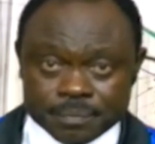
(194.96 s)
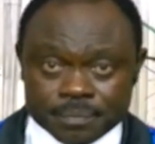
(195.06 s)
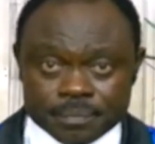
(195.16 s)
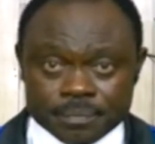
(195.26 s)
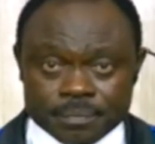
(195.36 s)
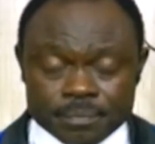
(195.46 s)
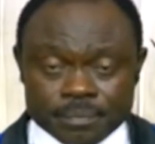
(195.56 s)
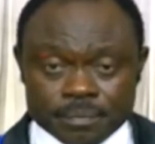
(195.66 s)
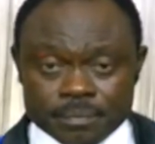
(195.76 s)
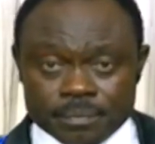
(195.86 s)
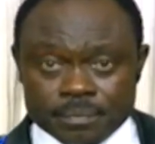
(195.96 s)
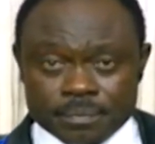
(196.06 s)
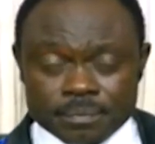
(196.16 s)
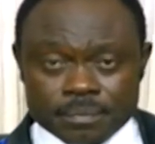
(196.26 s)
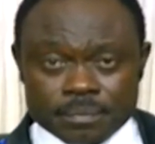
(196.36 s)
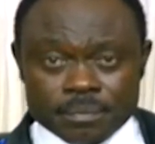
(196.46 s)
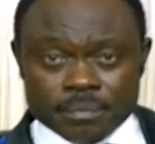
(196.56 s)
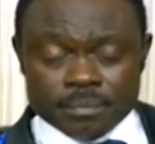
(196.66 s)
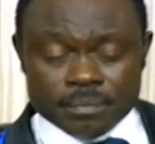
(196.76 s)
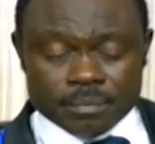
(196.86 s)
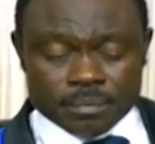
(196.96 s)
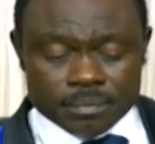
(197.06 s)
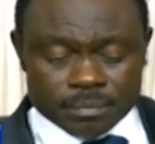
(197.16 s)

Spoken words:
Nothing is said.